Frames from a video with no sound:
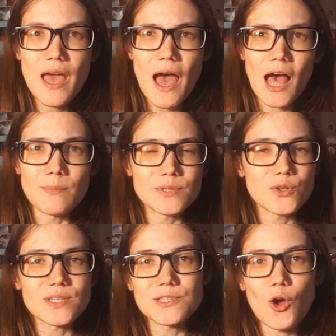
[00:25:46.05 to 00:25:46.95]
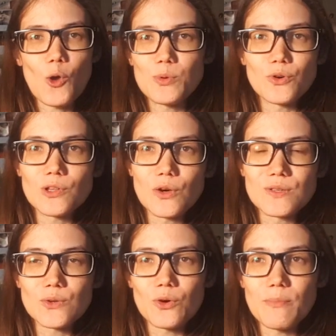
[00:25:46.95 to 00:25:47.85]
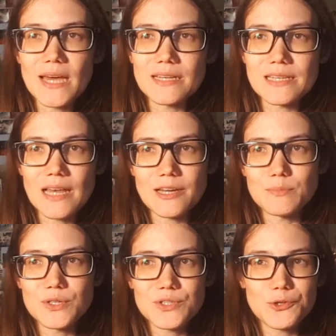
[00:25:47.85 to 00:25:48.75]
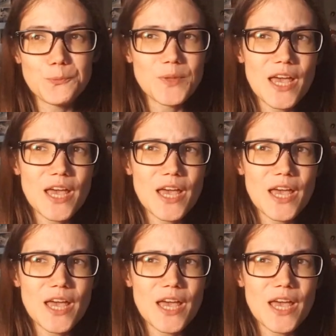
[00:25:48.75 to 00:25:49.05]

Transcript: so it doesn't open or close automatically like I'm used to.